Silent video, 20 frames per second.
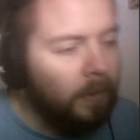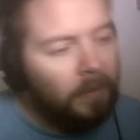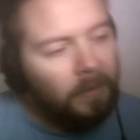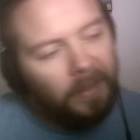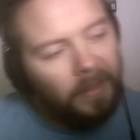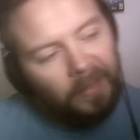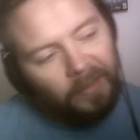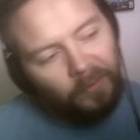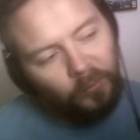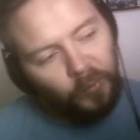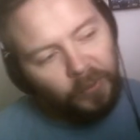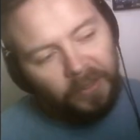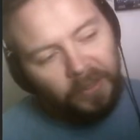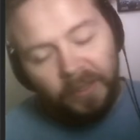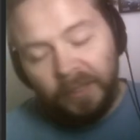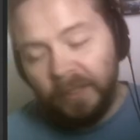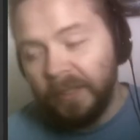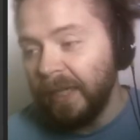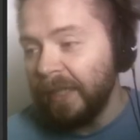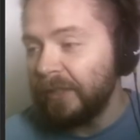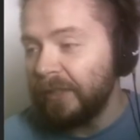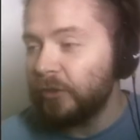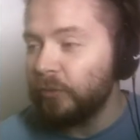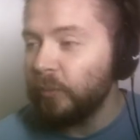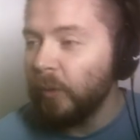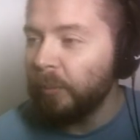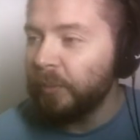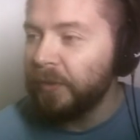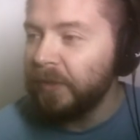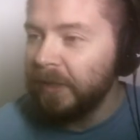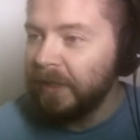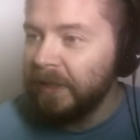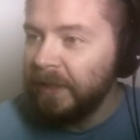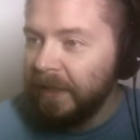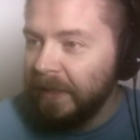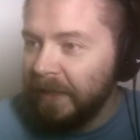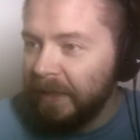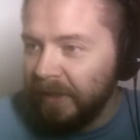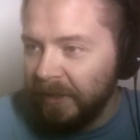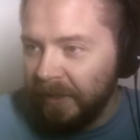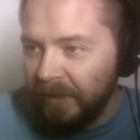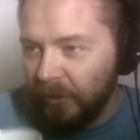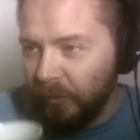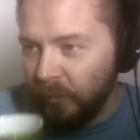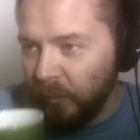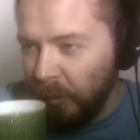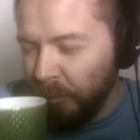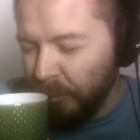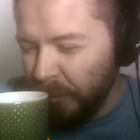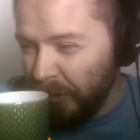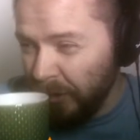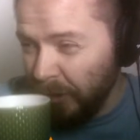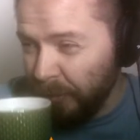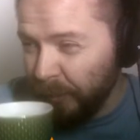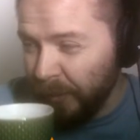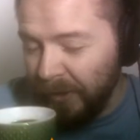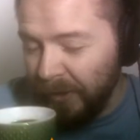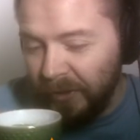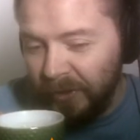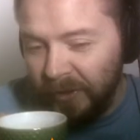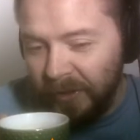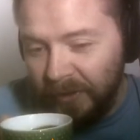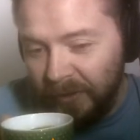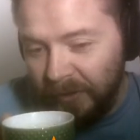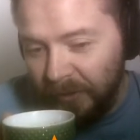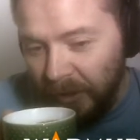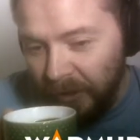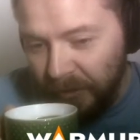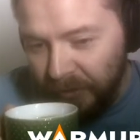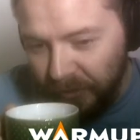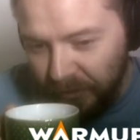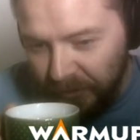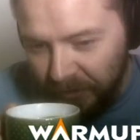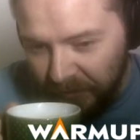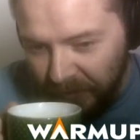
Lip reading: and I swap techniques, I swap topics, all sorts of